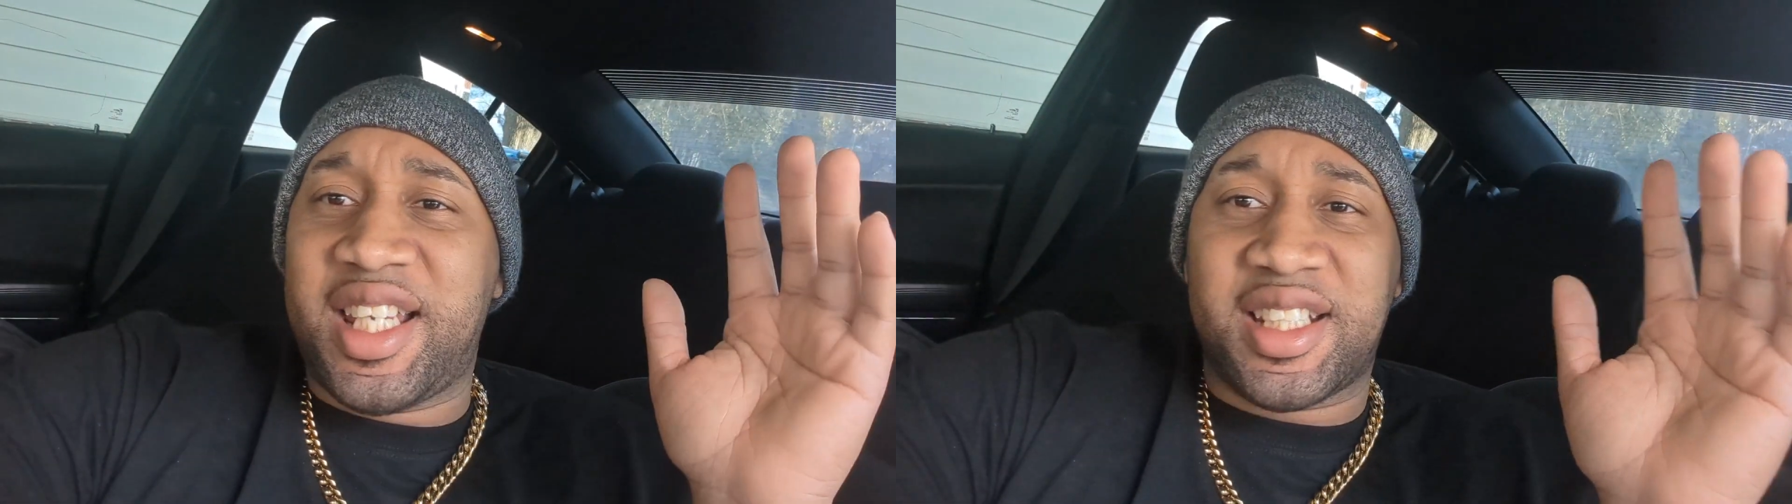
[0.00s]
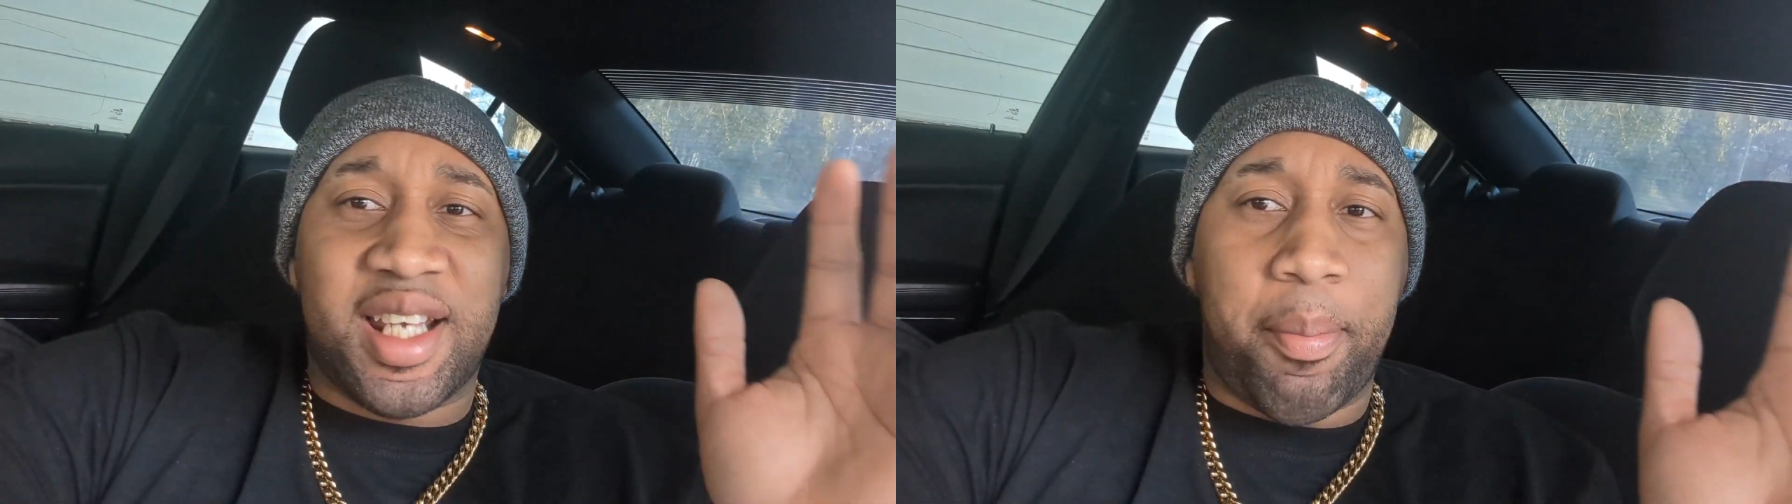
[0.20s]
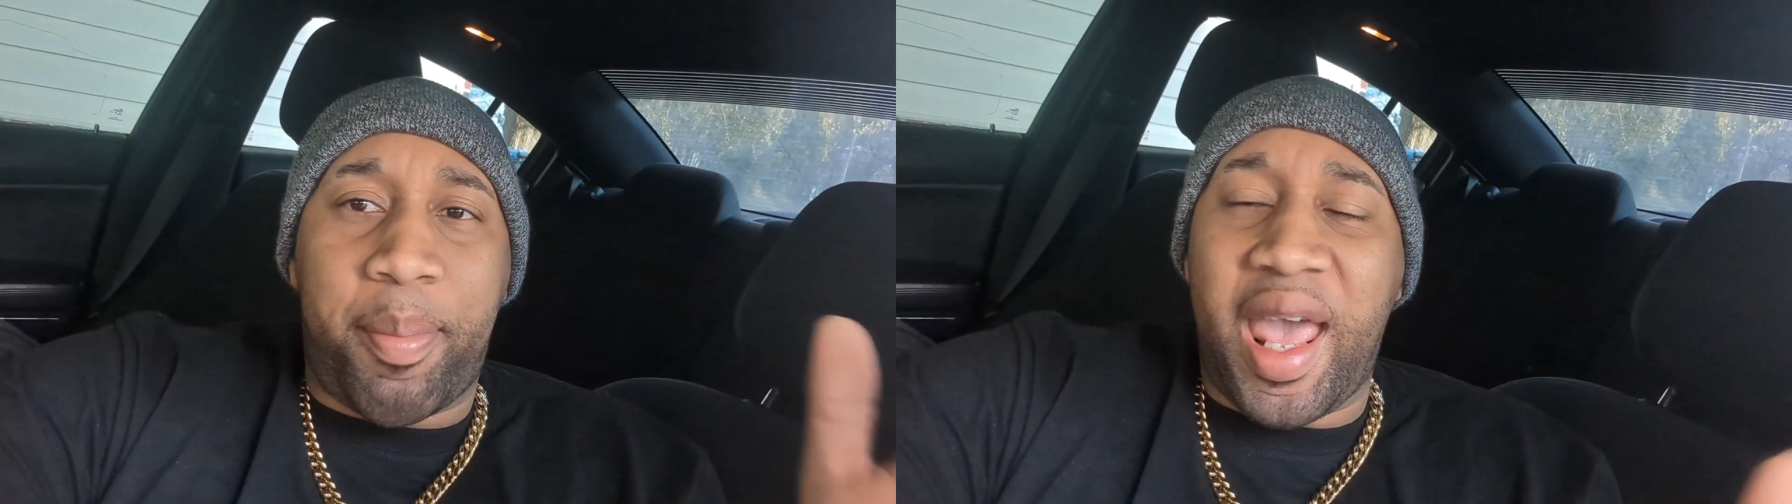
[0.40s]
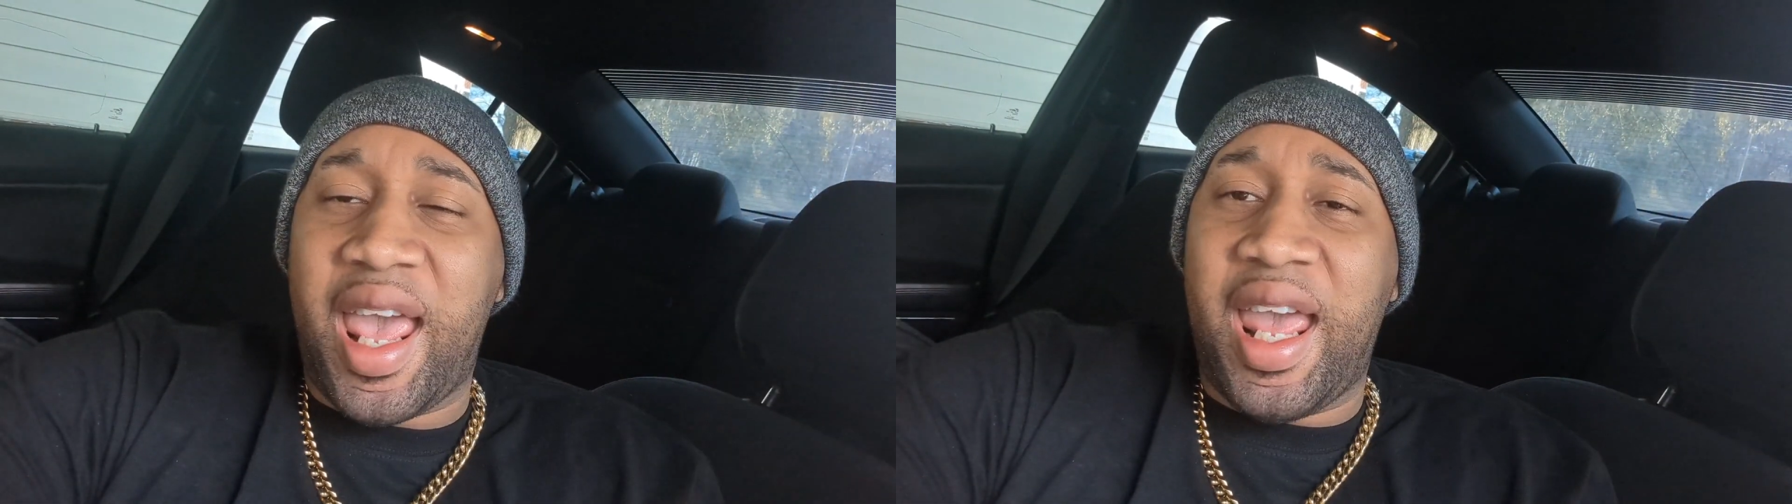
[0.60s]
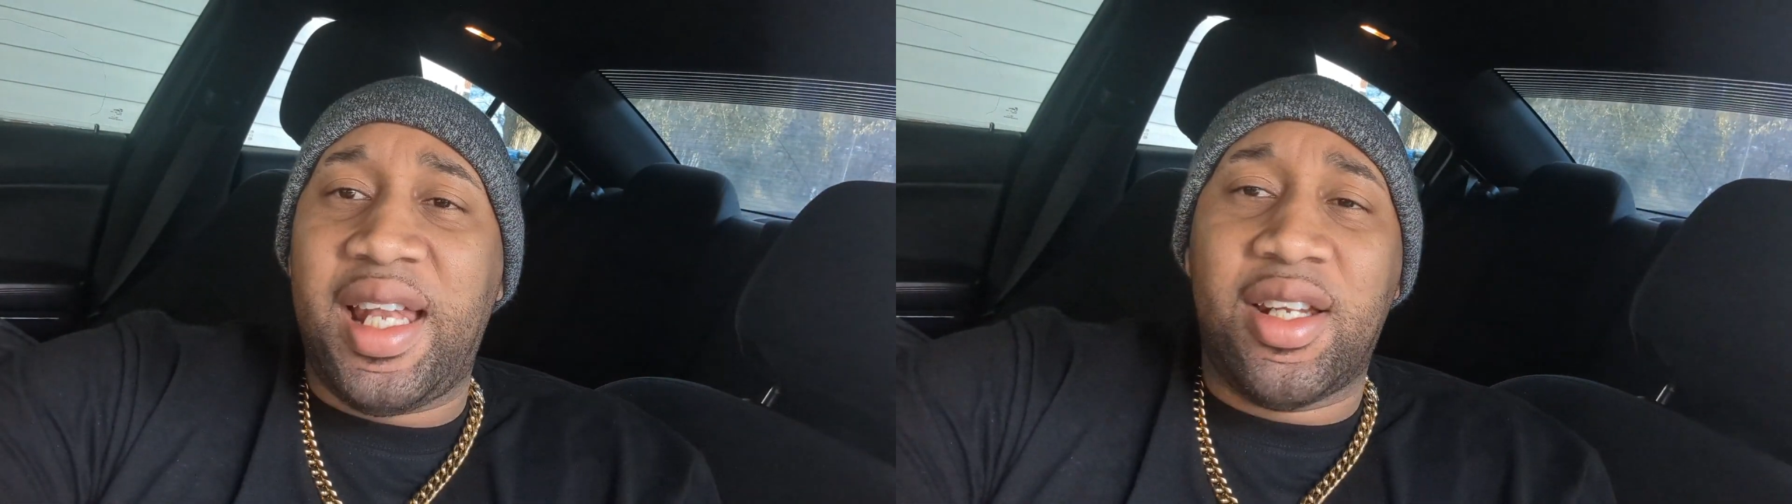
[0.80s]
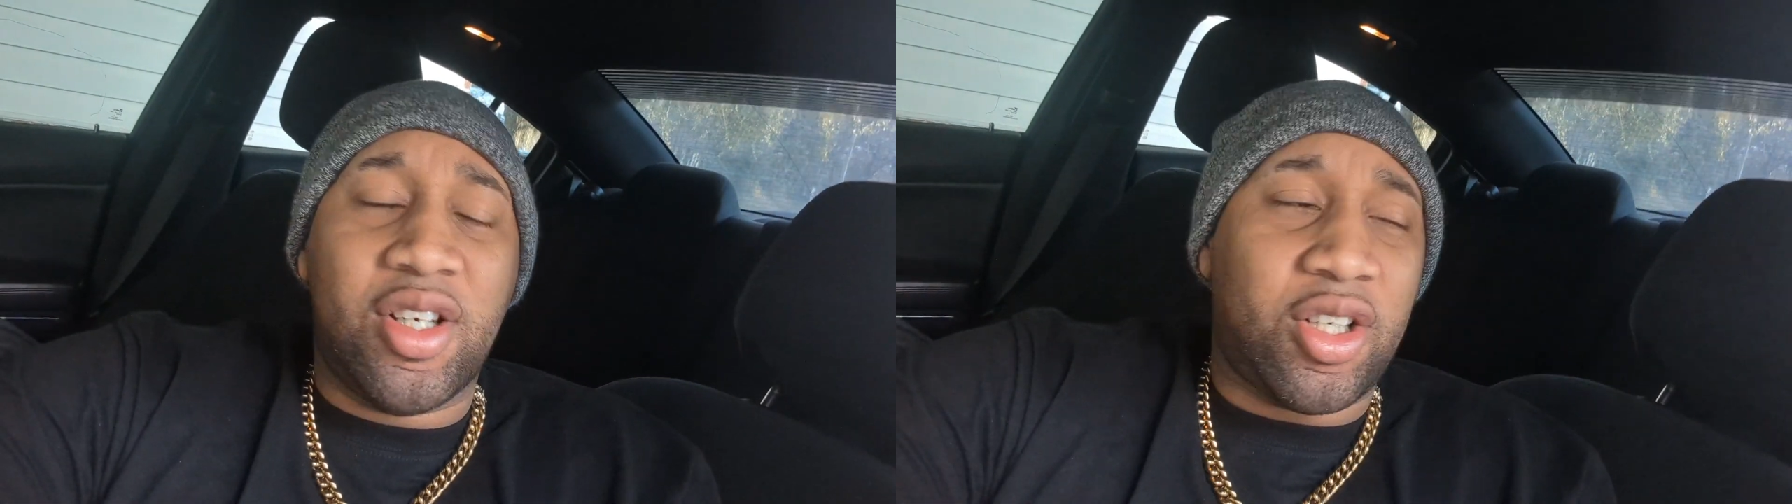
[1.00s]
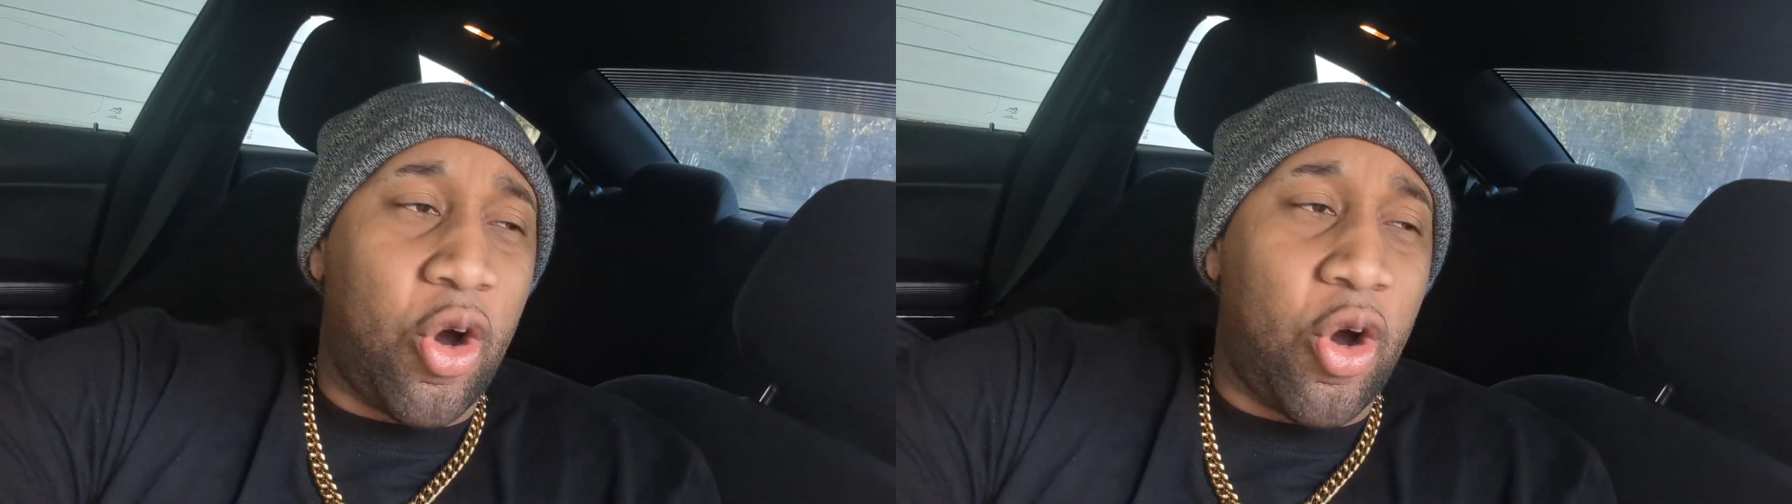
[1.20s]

just a bad look,